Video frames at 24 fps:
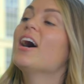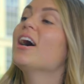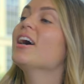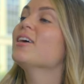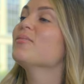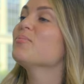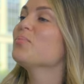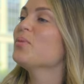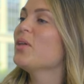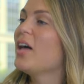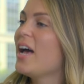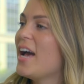
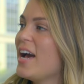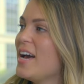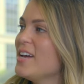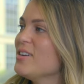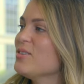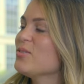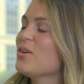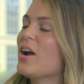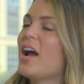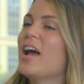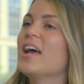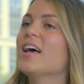
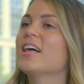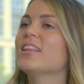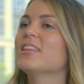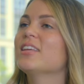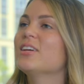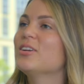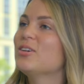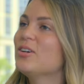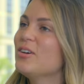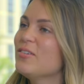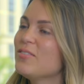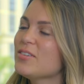unplanned, right? A
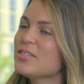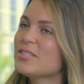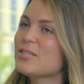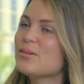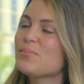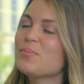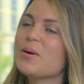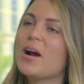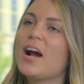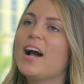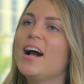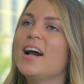little of a
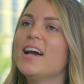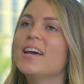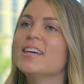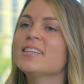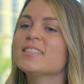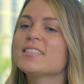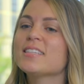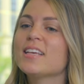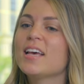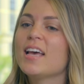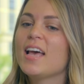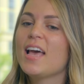
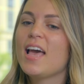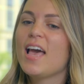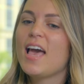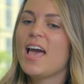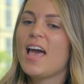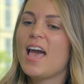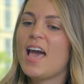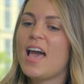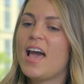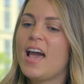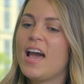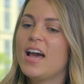surprise.
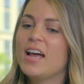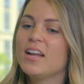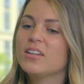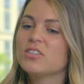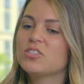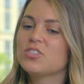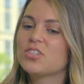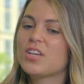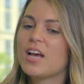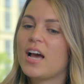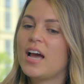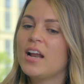
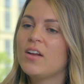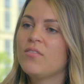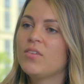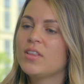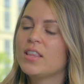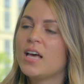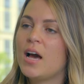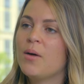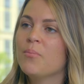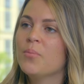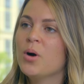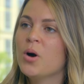And kind of at
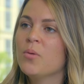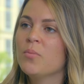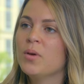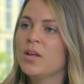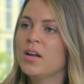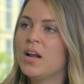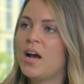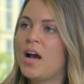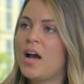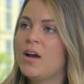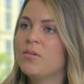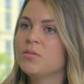that
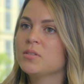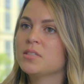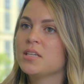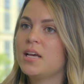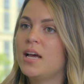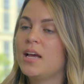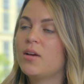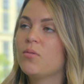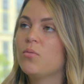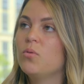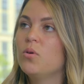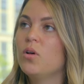moment, I was
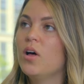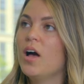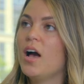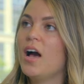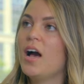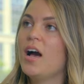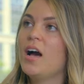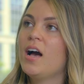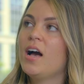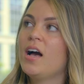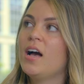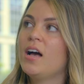like, well,
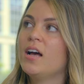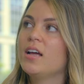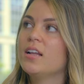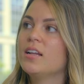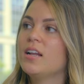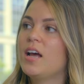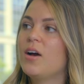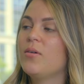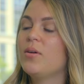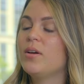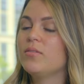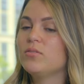ha,
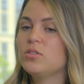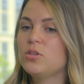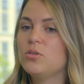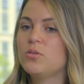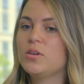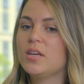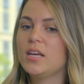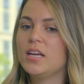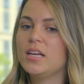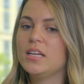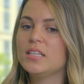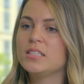now we have two
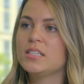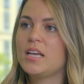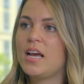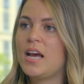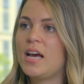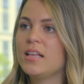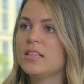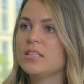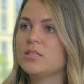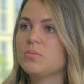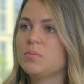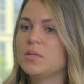kids
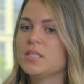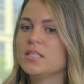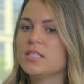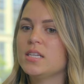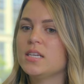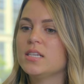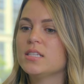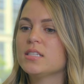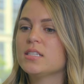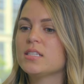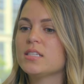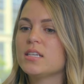and this
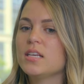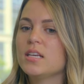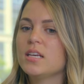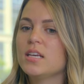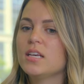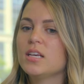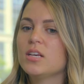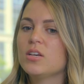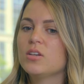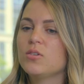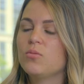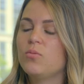business.
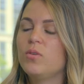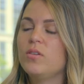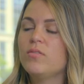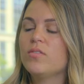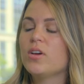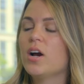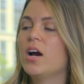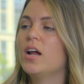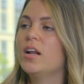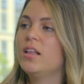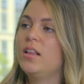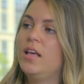We've
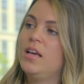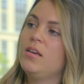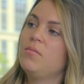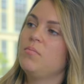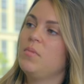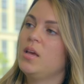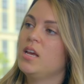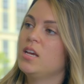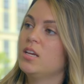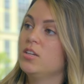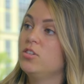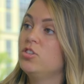got to like
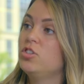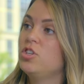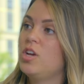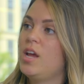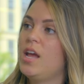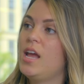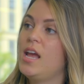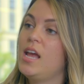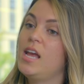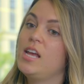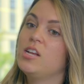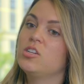make a
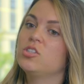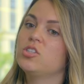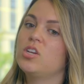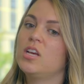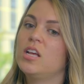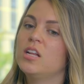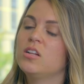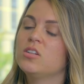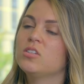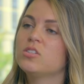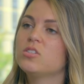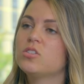change.
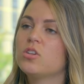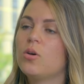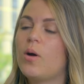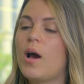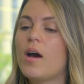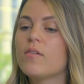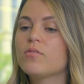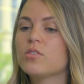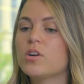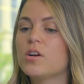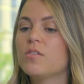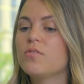And so
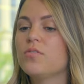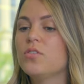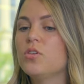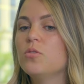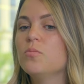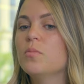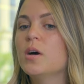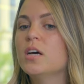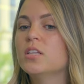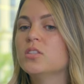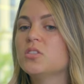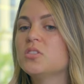after a few
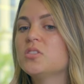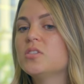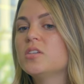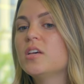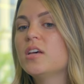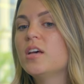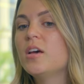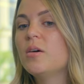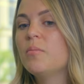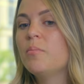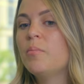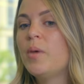months,
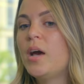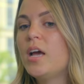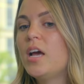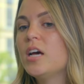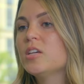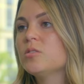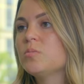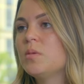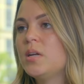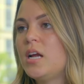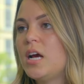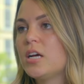my
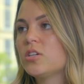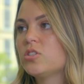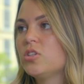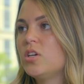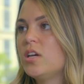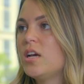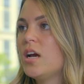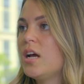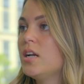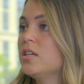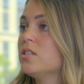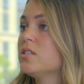husband
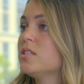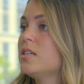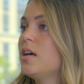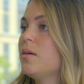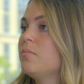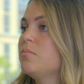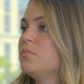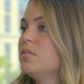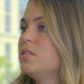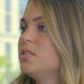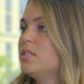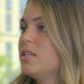actually kind of
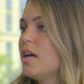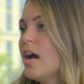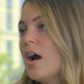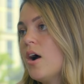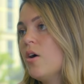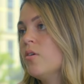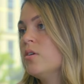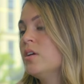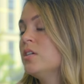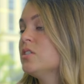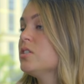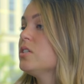stepped
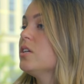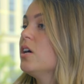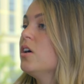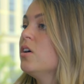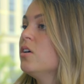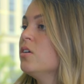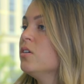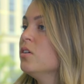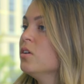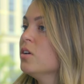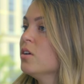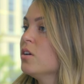down. He's
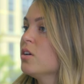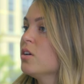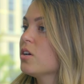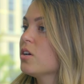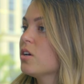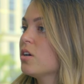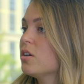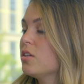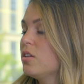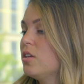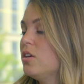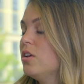still,
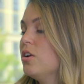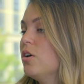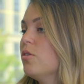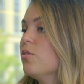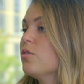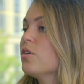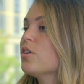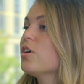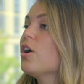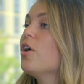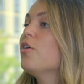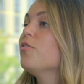you
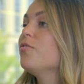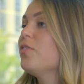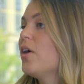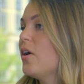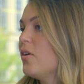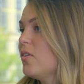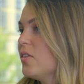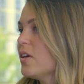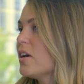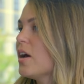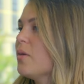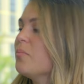know, co
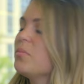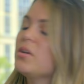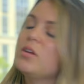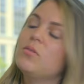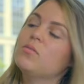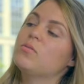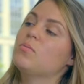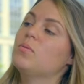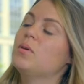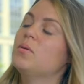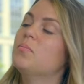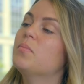founded the company
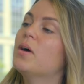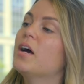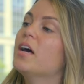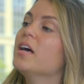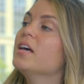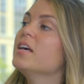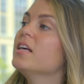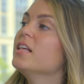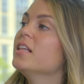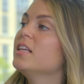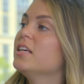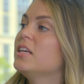with me, but
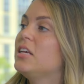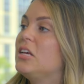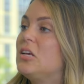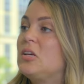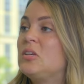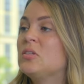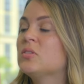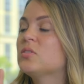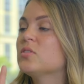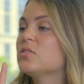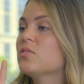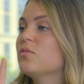
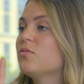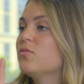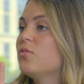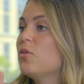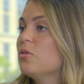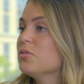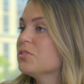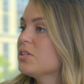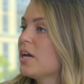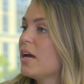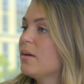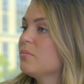he's
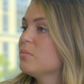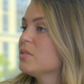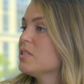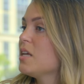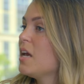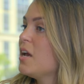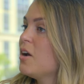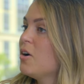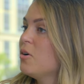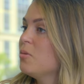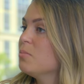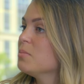full time
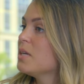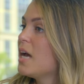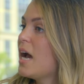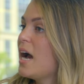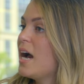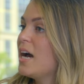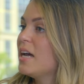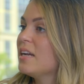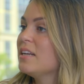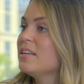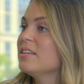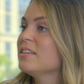stay at home
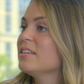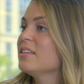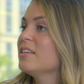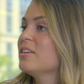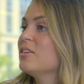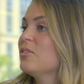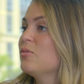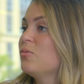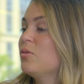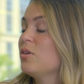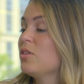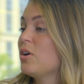dad
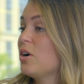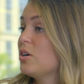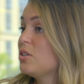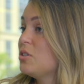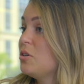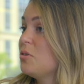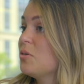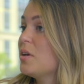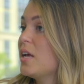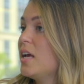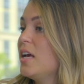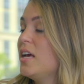with our
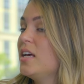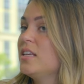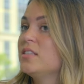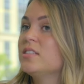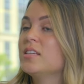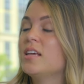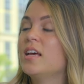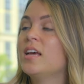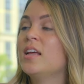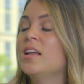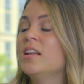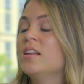two kids.
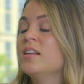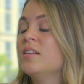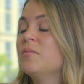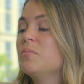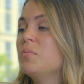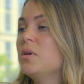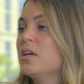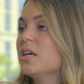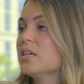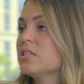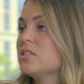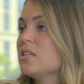And
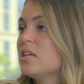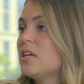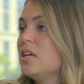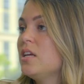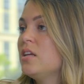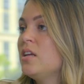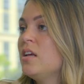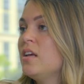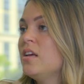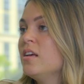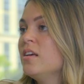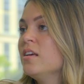because
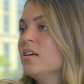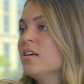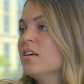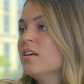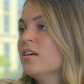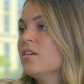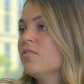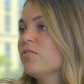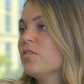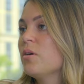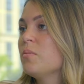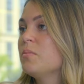he,
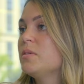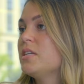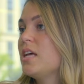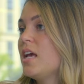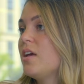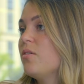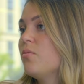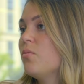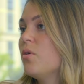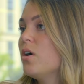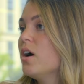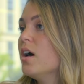from
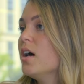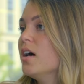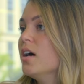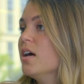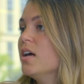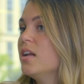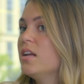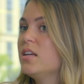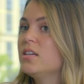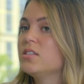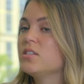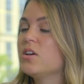day
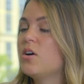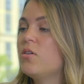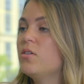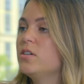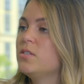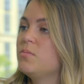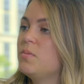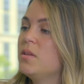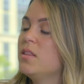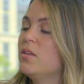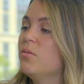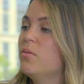one, has
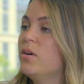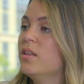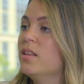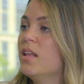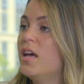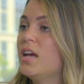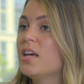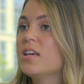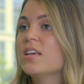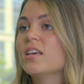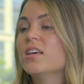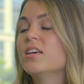always been the one
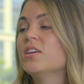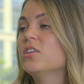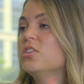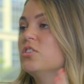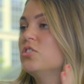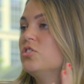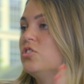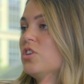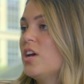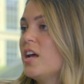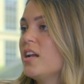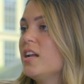like,
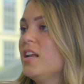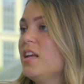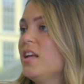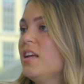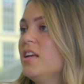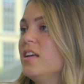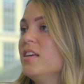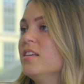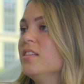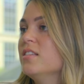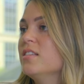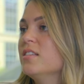
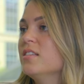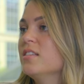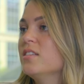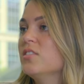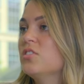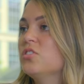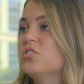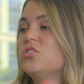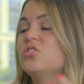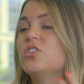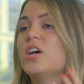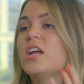Jenny,
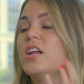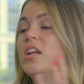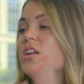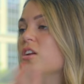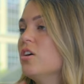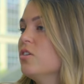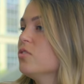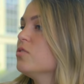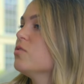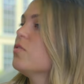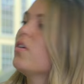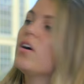Jenny
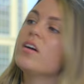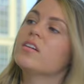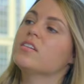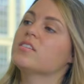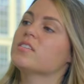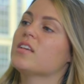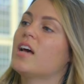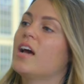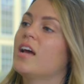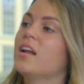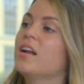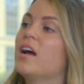knows Fawn
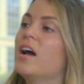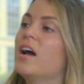design.